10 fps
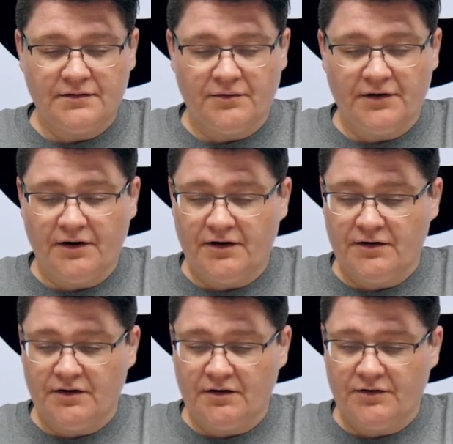So there you
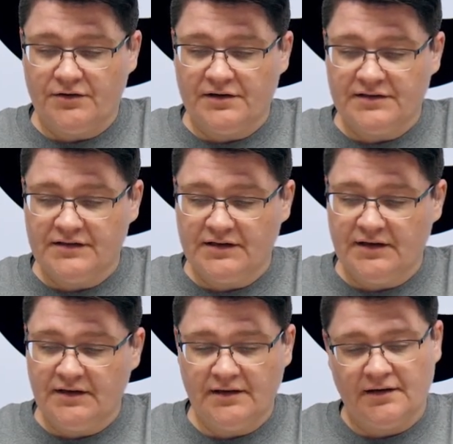go. You can
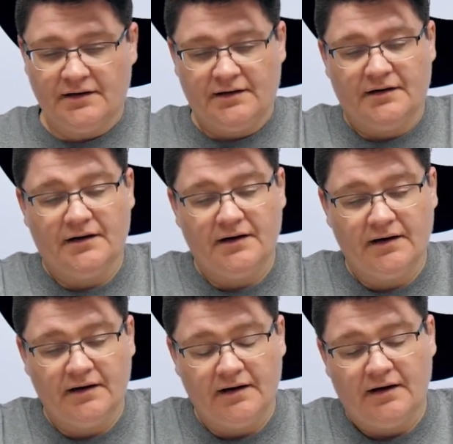see.
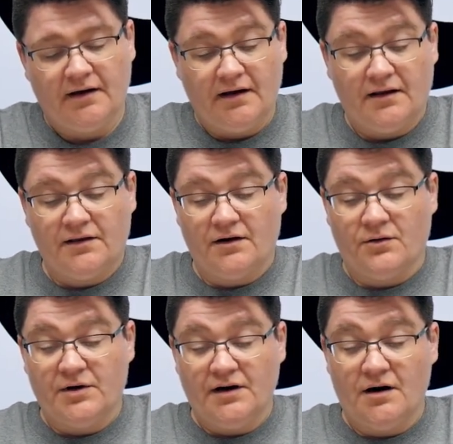There
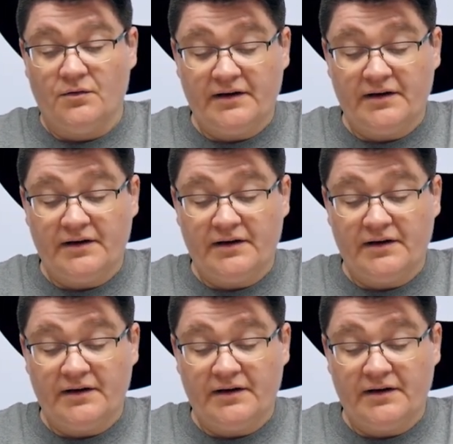we go.